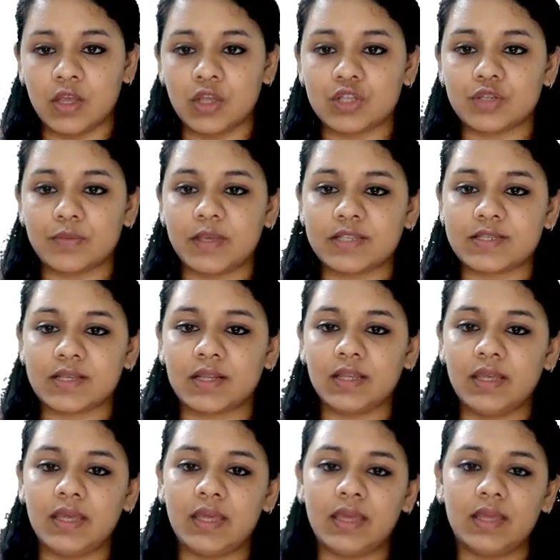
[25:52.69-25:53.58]
So
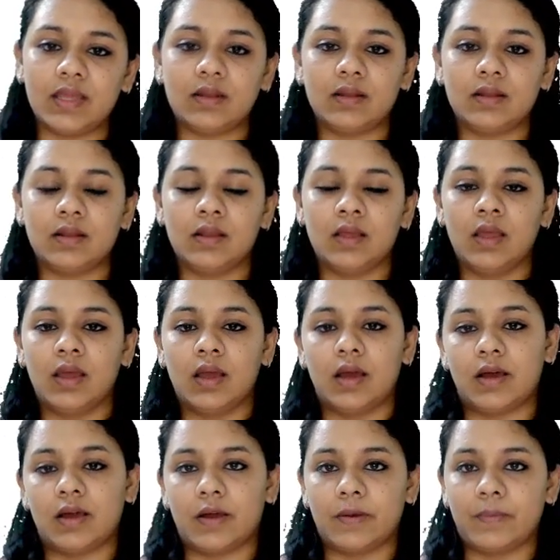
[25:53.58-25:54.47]
basically he'll
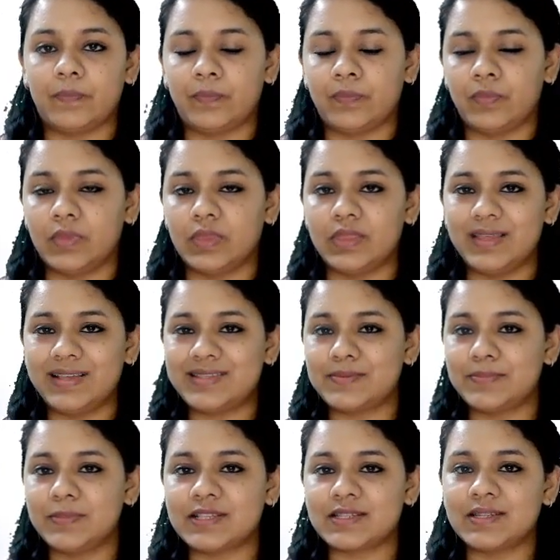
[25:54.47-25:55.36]
this
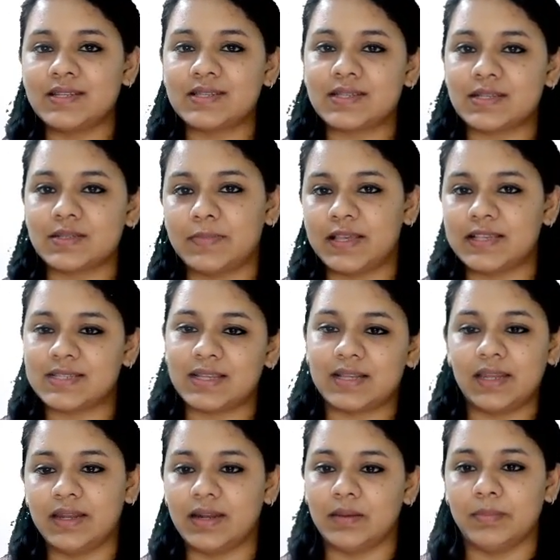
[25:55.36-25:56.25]
business is
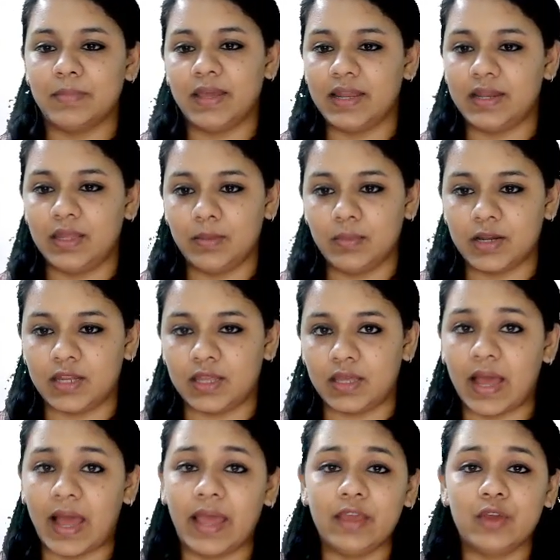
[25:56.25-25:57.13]
basically done by
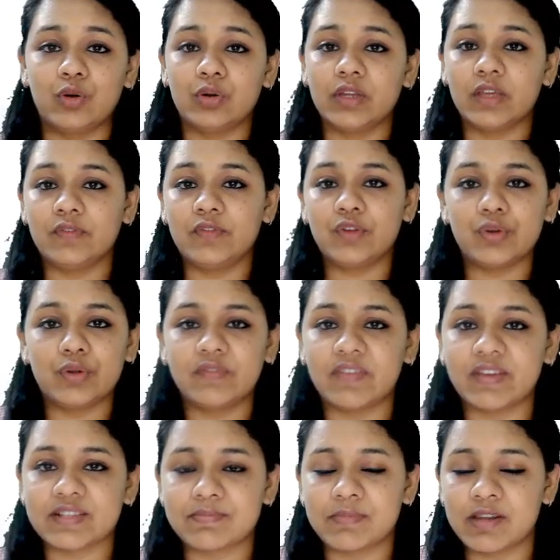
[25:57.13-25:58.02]
anybody. I could give you
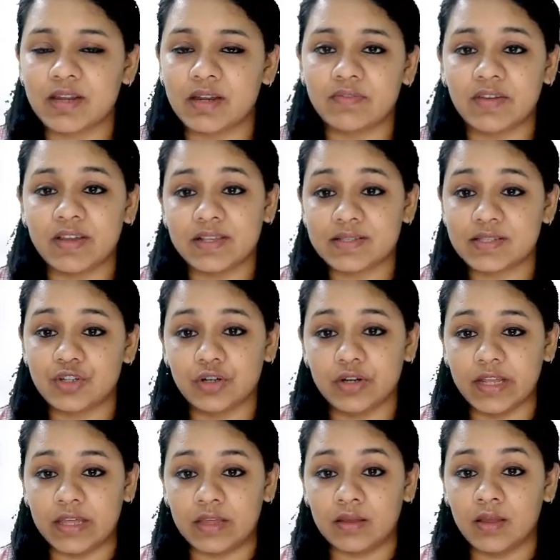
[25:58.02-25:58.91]
investment advice
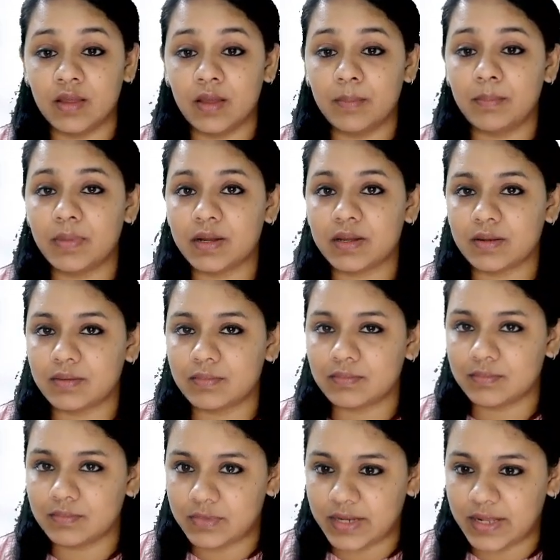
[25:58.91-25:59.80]
today, but
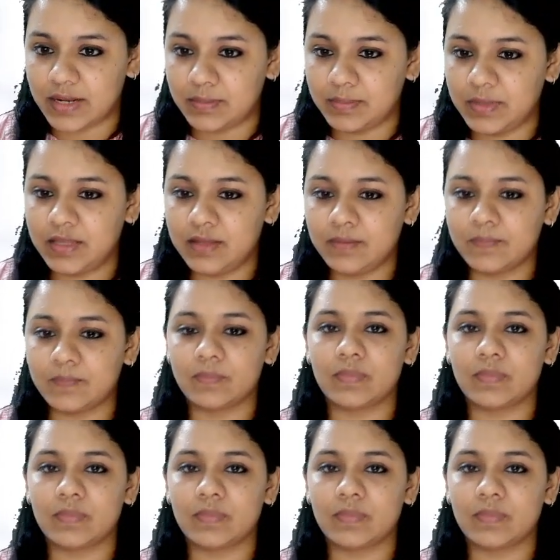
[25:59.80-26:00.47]
tell me,